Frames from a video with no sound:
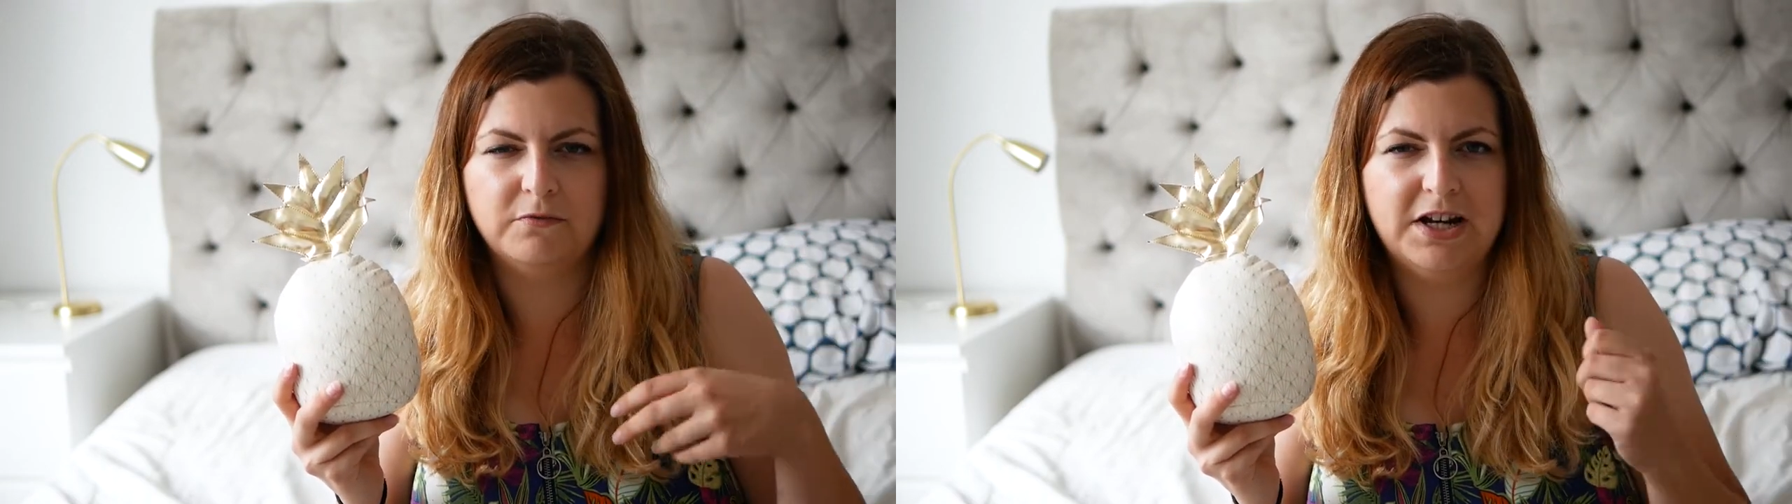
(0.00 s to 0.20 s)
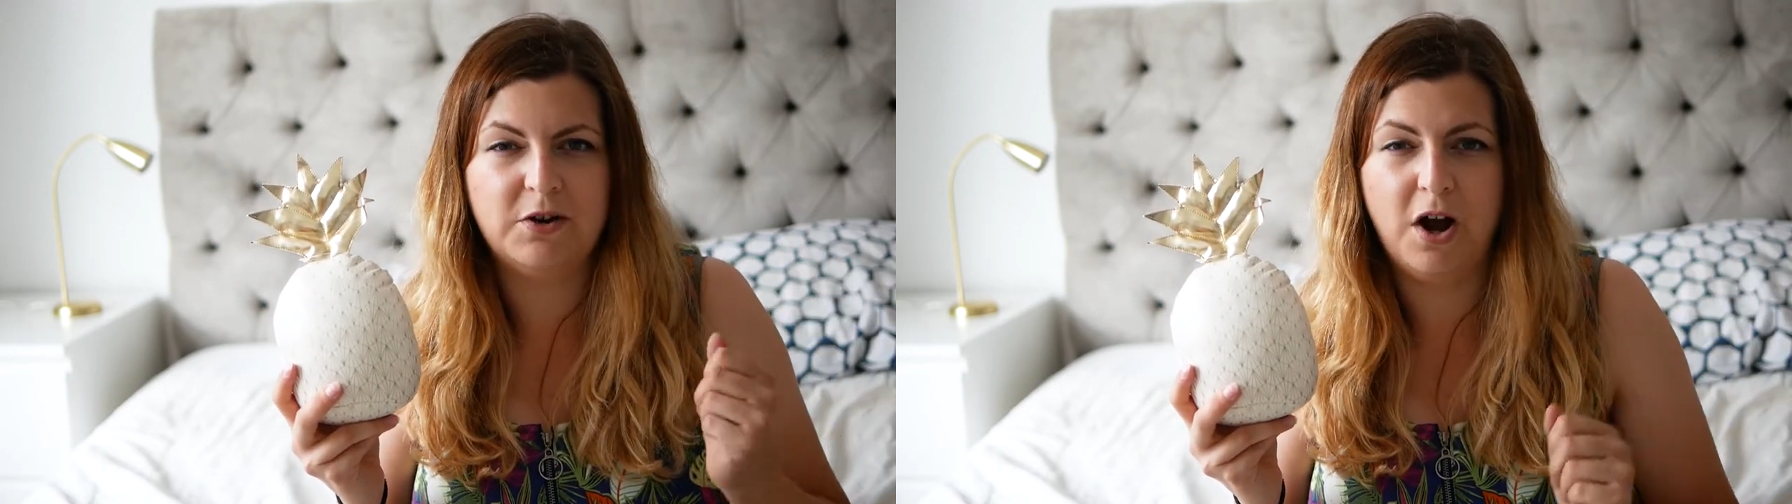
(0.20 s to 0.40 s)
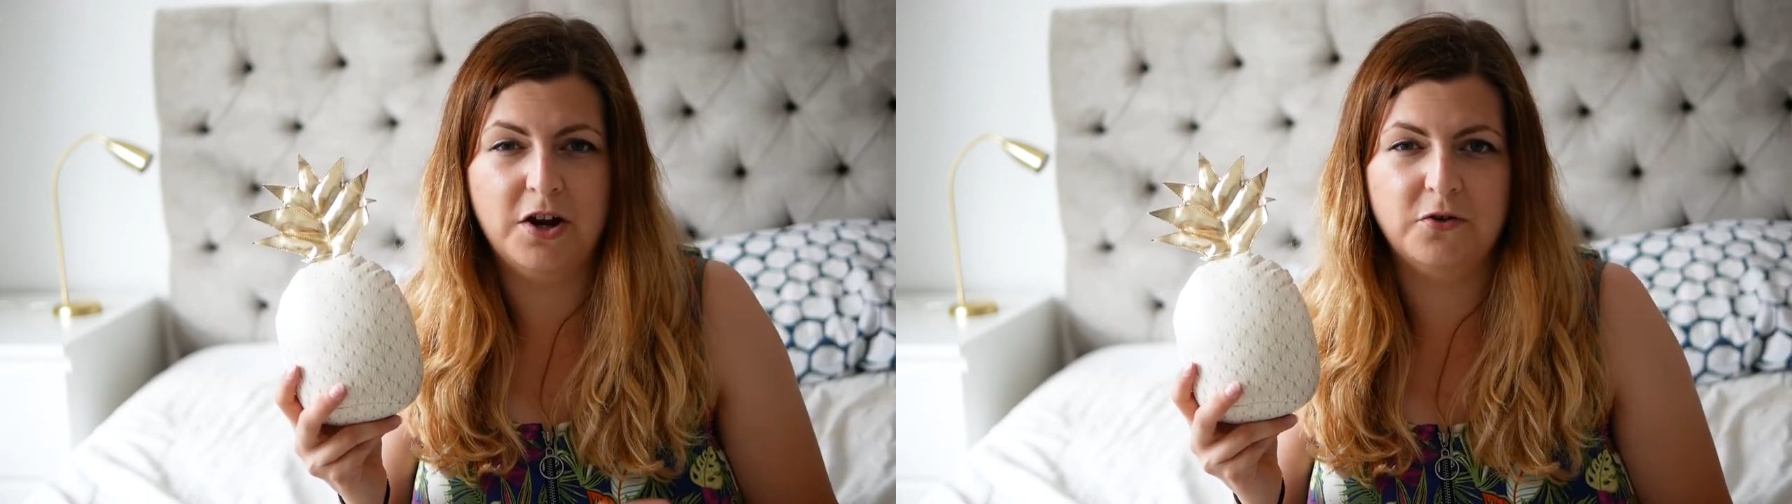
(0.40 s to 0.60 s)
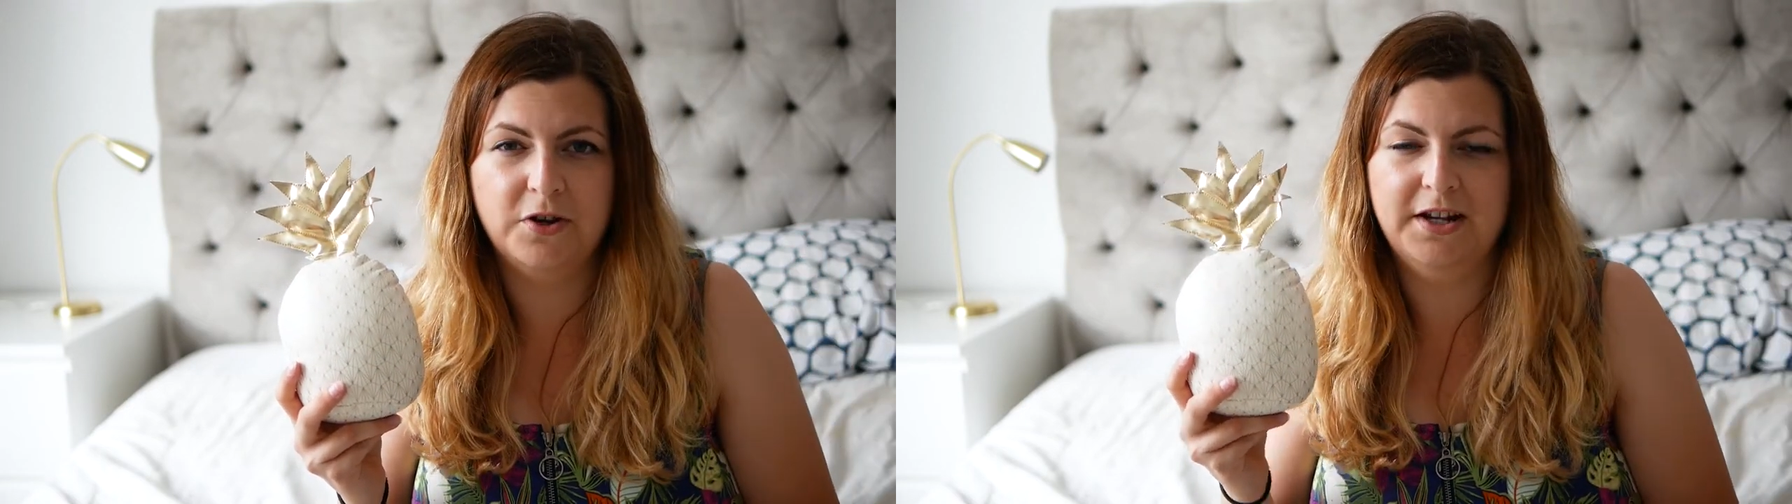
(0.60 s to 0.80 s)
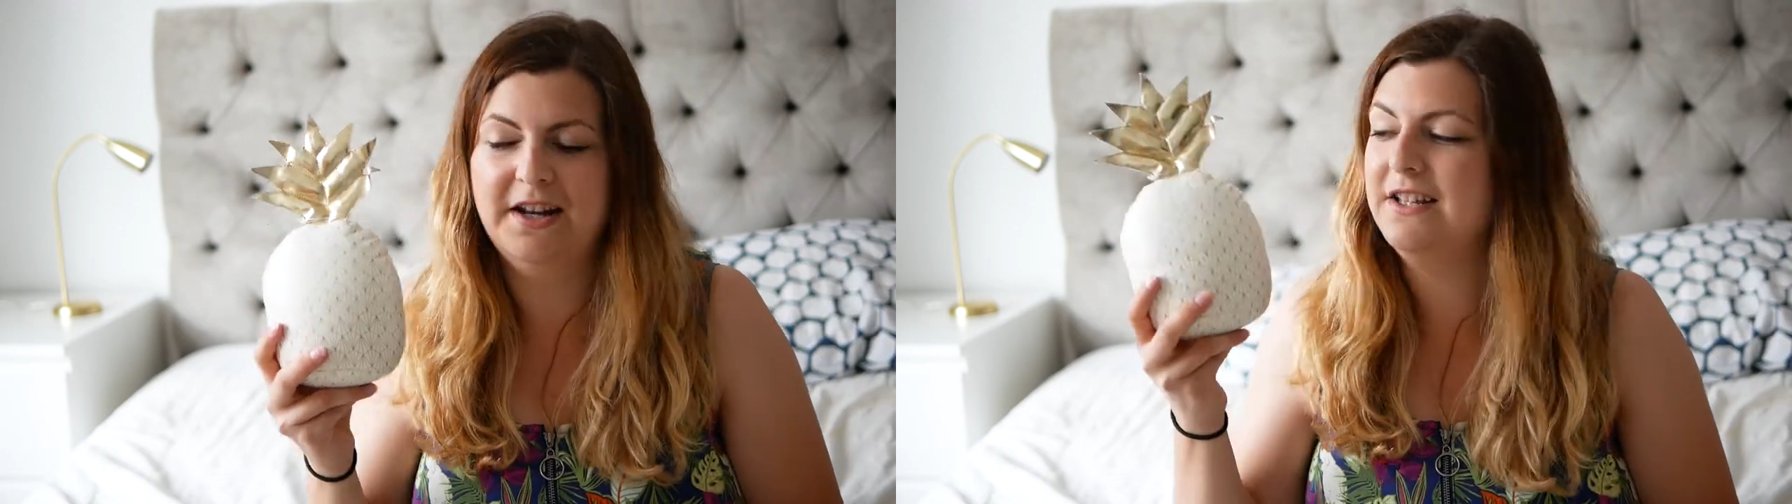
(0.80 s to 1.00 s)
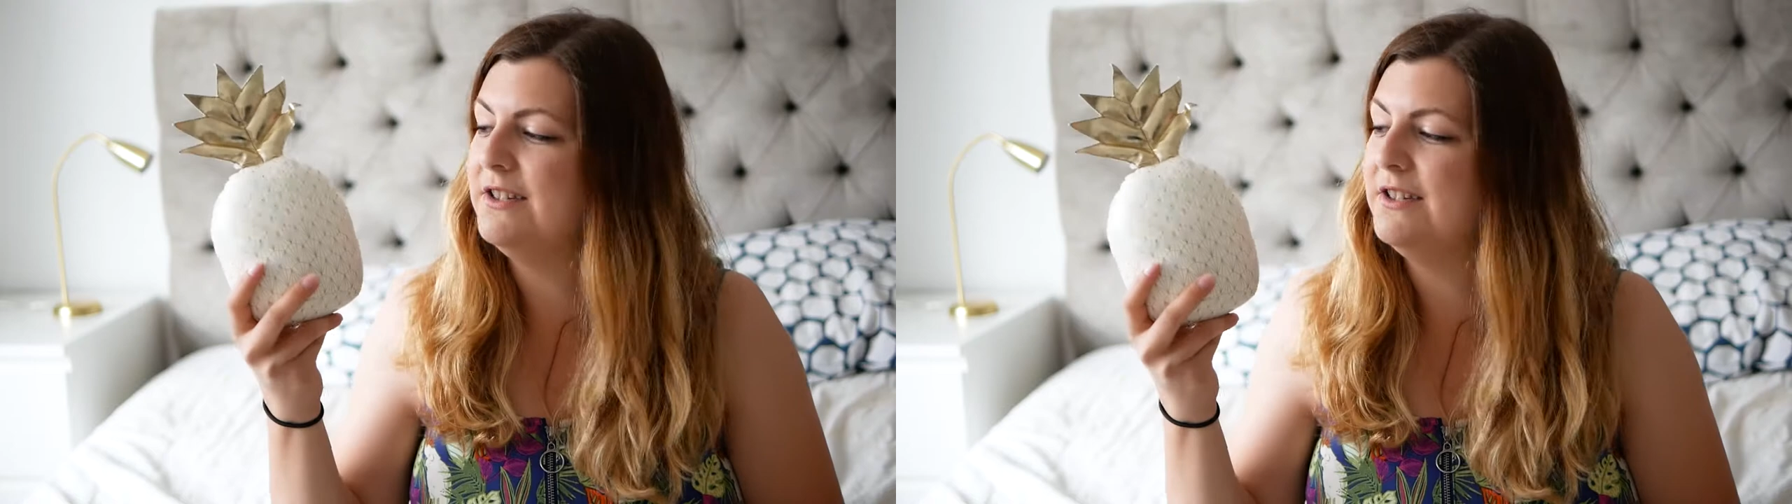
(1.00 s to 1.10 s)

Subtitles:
really quite annoyingly.